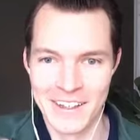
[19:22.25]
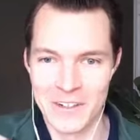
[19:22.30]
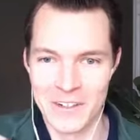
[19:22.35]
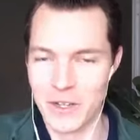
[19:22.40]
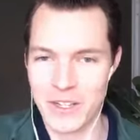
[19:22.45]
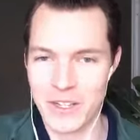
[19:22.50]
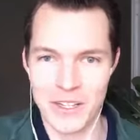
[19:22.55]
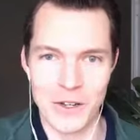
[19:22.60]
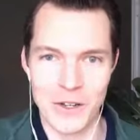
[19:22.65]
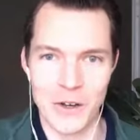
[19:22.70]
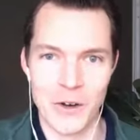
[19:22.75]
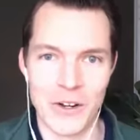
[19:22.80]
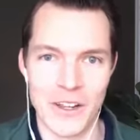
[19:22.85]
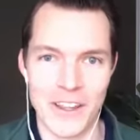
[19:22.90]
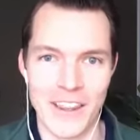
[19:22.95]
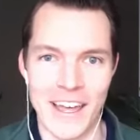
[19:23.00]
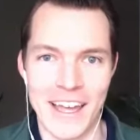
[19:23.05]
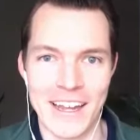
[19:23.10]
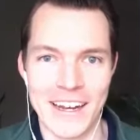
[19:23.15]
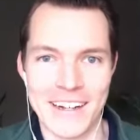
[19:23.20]
We could go into
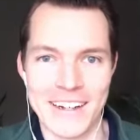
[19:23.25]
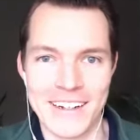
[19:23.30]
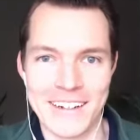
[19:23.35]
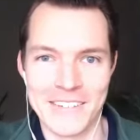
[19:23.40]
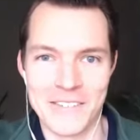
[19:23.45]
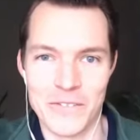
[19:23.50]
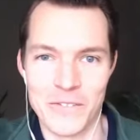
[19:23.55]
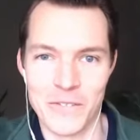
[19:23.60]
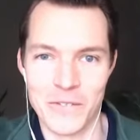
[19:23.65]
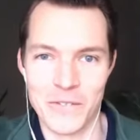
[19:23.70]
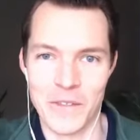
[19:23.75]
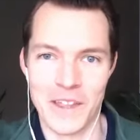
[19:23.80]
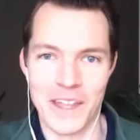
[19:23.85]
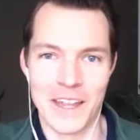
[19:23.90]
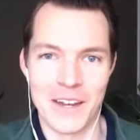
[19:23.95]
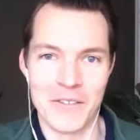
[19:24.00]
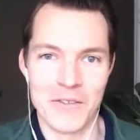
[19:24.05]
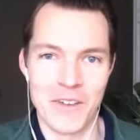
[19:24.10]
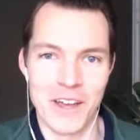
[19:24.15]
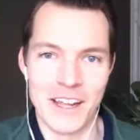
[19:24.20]
that
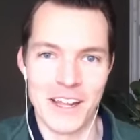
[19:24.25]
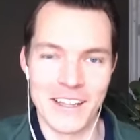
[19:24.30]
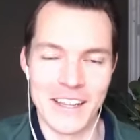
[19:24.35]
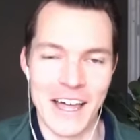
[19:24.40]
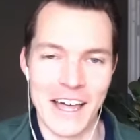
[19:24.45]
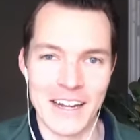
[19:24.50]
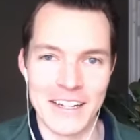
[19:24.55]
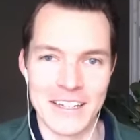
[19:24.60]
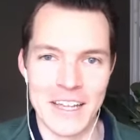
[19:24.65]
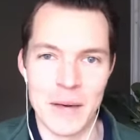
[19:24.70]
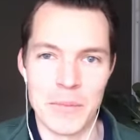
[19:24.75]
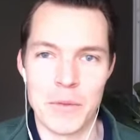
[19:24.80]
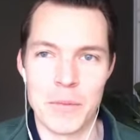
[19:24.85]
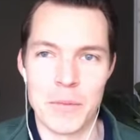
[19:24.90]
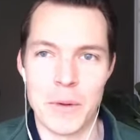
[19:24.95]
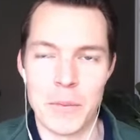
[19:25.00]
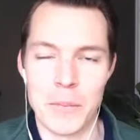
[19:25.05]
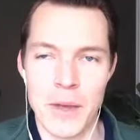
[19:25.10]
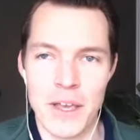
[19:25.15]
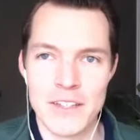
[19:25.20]
in in a lot of depth,
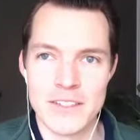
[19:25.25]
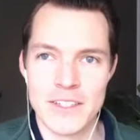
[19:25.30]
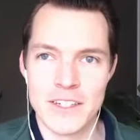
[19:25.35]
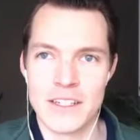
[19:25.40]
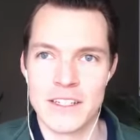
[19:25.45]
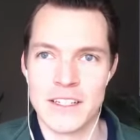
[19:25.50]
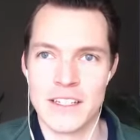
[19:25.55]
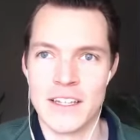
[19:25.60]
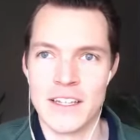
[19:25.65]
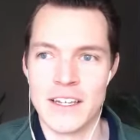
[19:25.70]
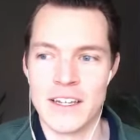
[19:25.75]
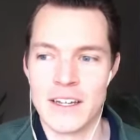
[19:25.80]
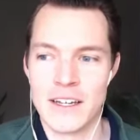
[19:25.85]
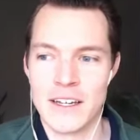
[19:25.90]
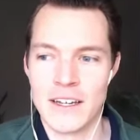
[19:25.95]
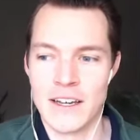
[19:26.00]
but basically."